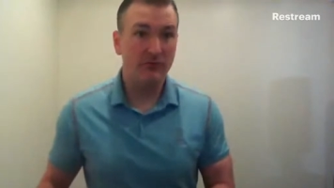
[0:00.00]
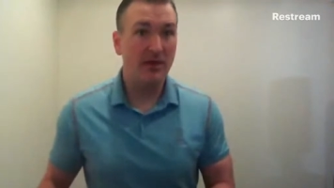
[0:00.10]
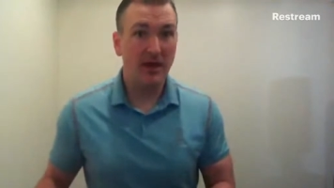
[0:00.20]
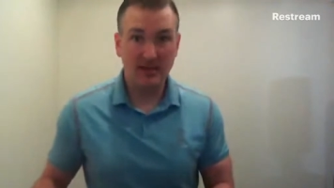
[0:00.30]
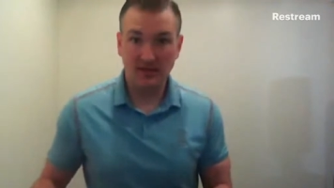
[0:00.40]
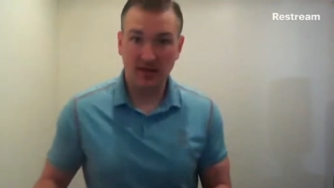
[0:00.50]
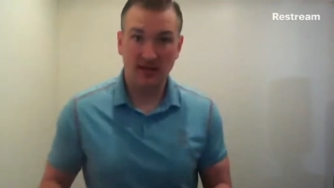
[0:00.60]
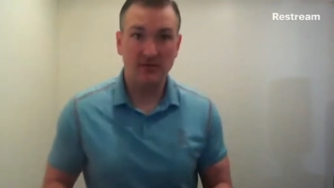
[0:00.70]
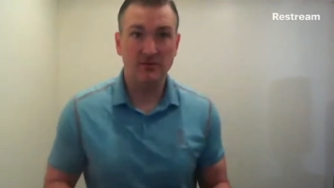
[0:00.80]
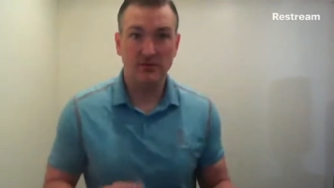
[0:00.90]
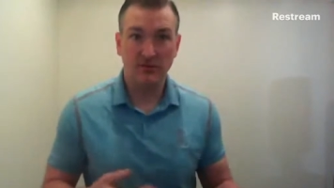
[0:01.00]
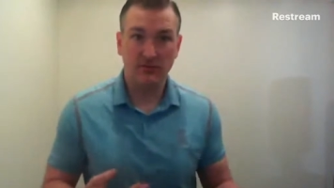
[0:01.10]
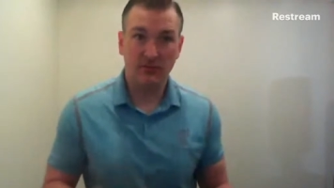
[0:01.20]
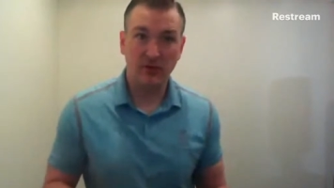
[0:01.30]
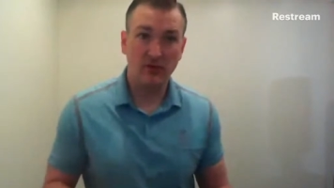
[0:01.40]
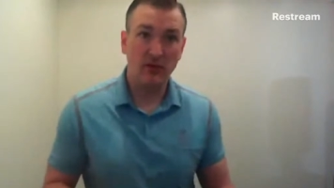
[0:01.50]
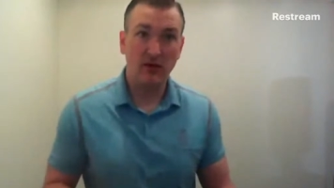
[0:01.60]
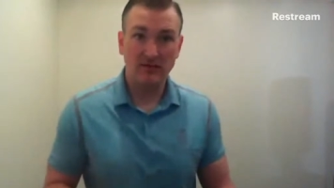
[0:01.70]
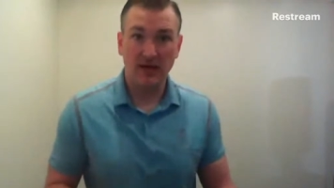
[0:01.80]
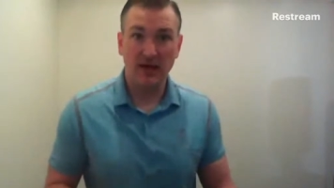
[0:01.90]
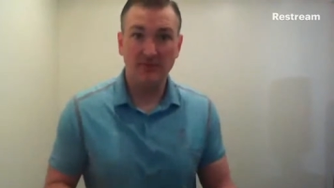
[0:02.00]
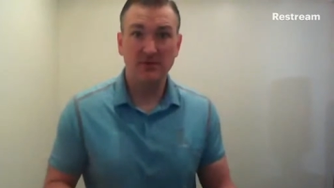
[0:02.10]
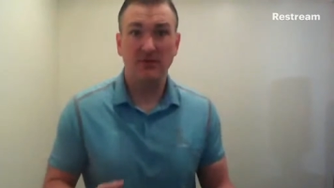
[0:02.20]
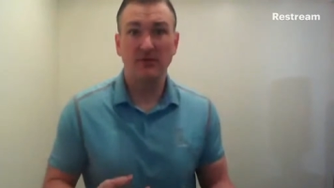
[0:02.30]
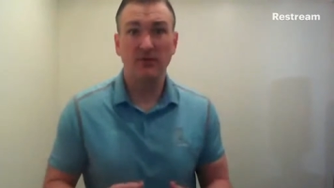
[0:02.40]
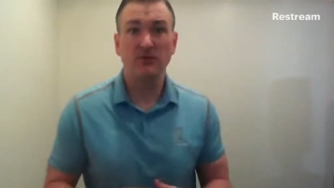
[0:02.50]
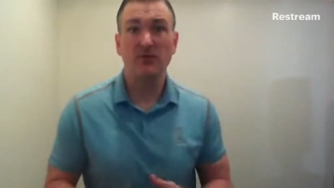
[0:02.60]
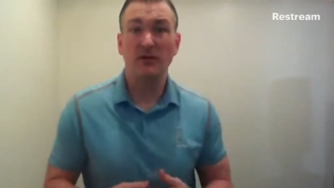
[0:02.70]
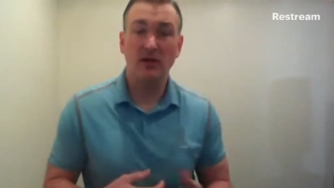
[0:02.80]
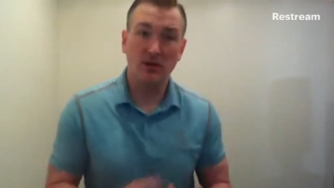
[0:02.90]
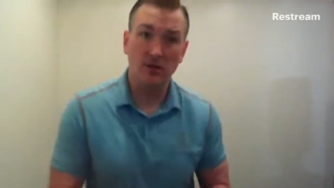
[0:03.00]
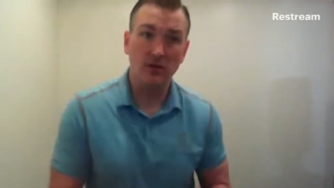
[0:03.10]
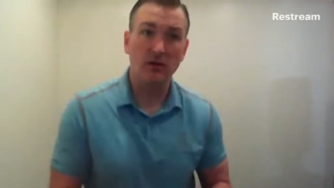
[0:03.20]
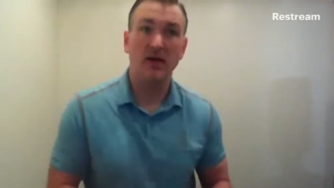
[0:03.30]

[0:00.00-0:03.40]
90 seconds or a really long time. So if you're doing like yoga